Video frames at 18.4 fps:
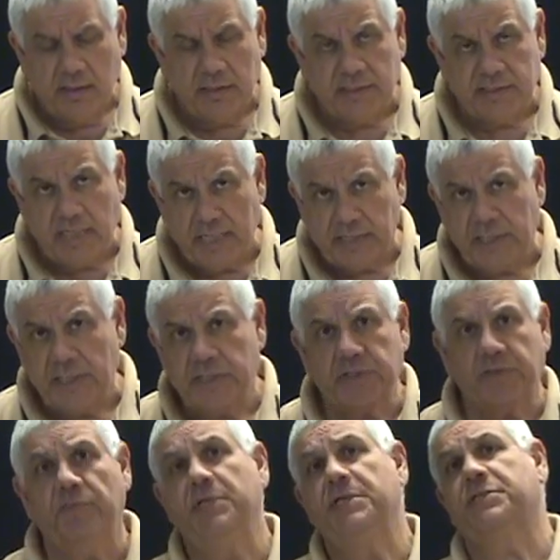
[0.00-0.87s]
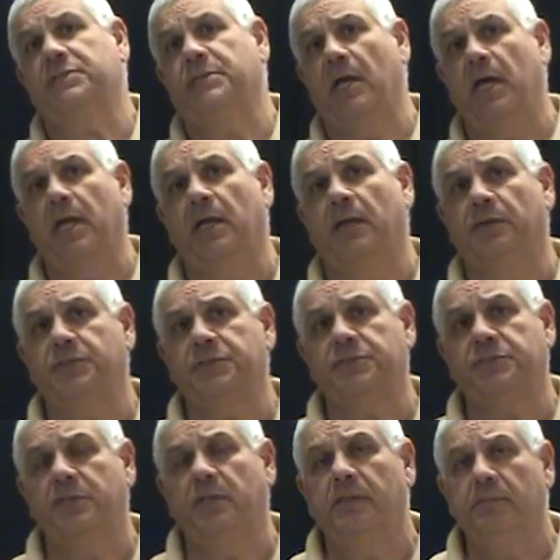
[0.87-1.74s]
Take these three
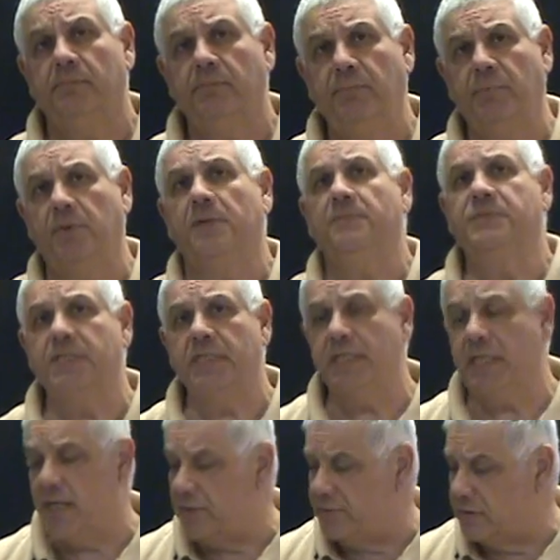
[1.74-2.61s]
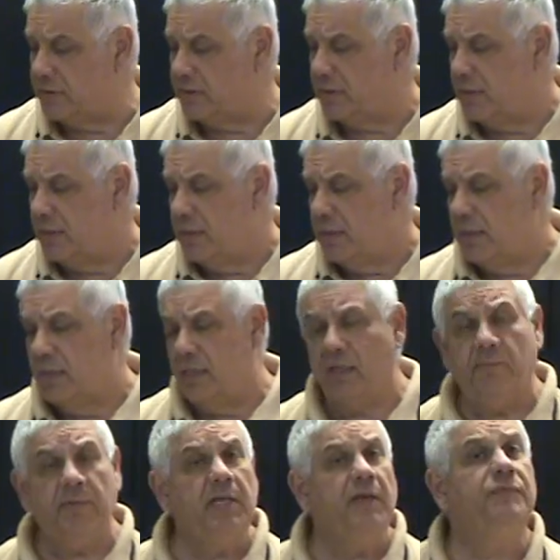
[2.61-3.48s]
styles, put them together,
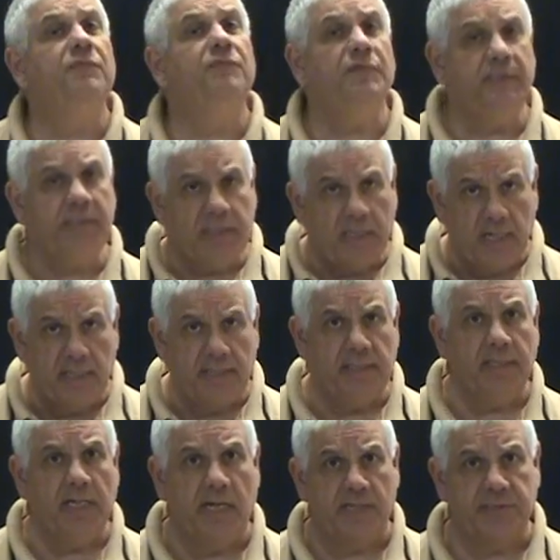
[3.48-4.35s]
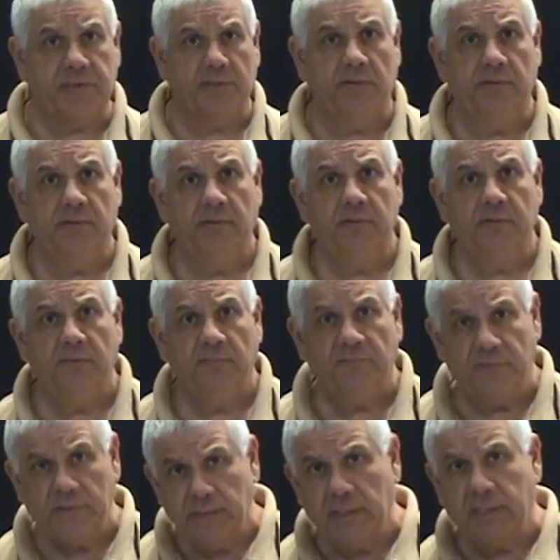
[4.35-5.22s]
and we have the Vindicator nozzle.
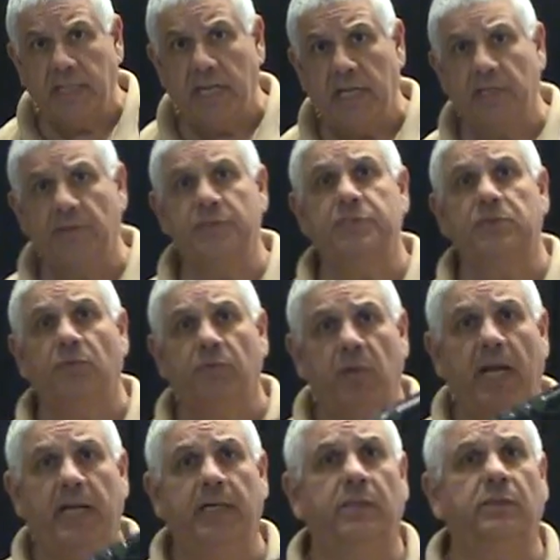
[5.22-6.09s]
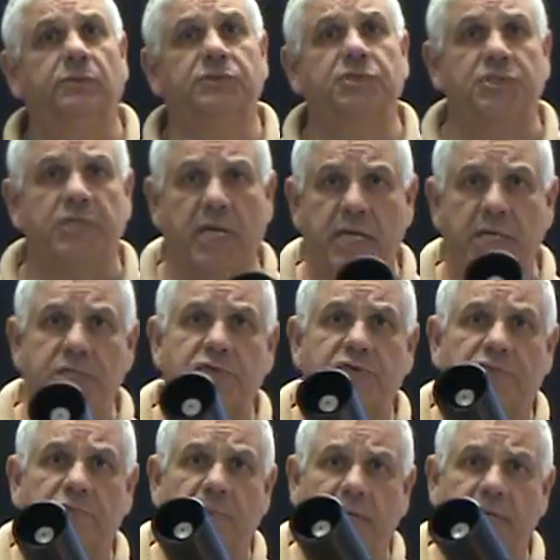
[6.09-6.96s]
Vindicator is a radical
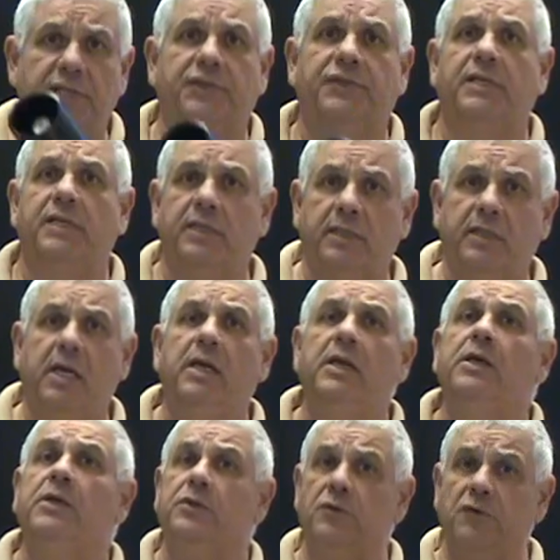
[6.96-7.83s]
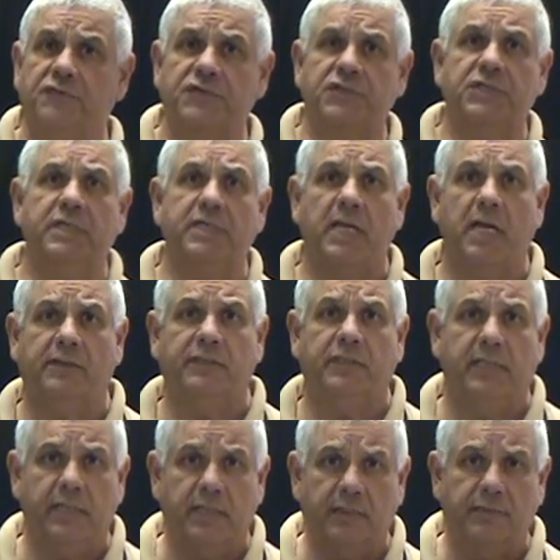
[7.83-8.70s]
change from anything you've seen
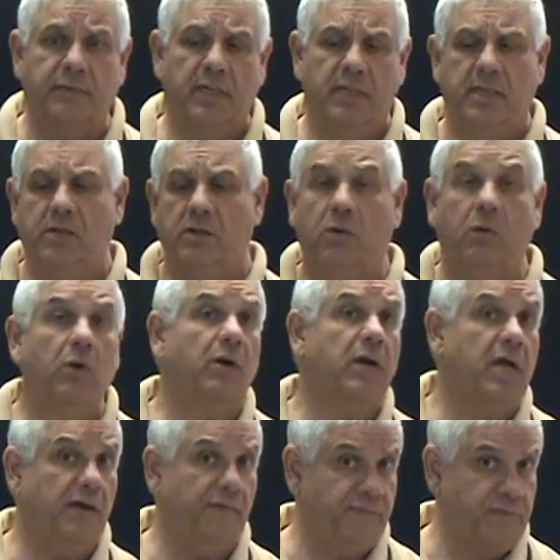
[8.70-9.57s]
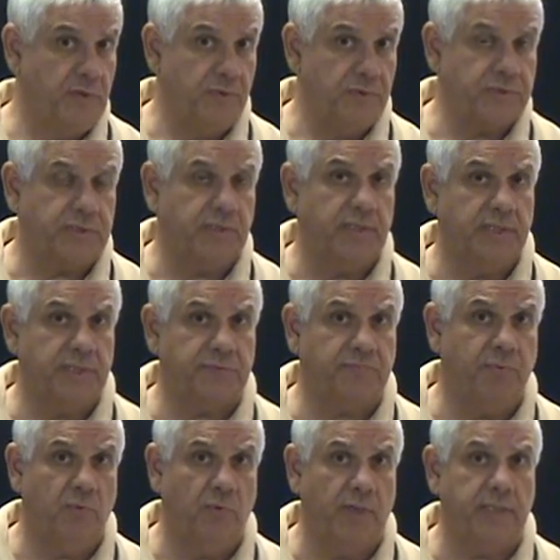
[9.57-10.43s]
out there or have used to
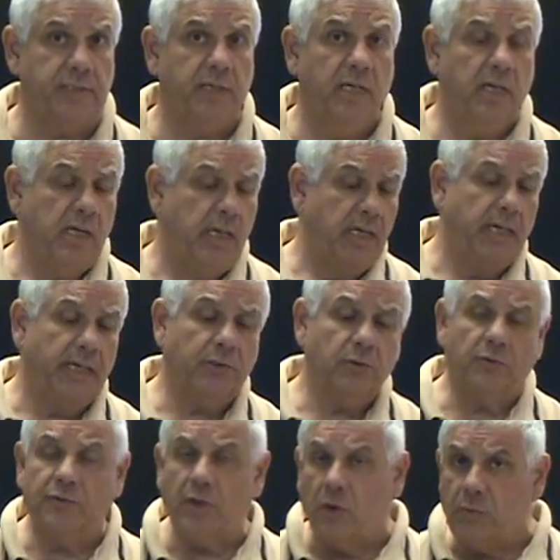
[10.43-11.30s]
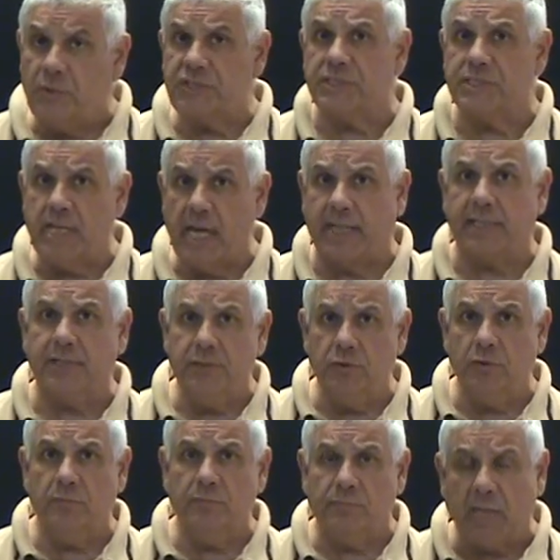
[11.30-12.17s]
this point, and although it's not
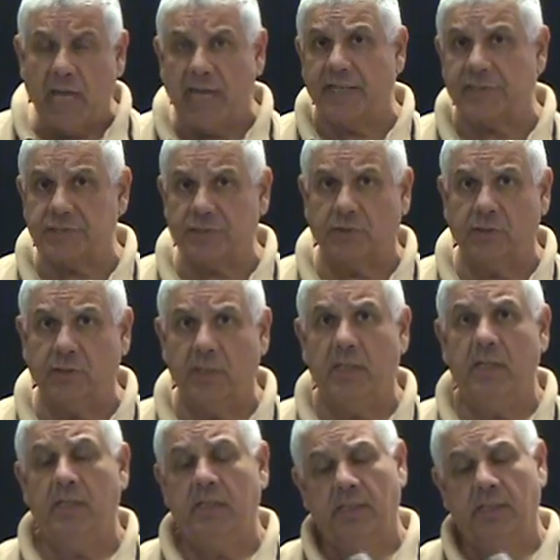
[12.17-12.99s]
a new nozzle,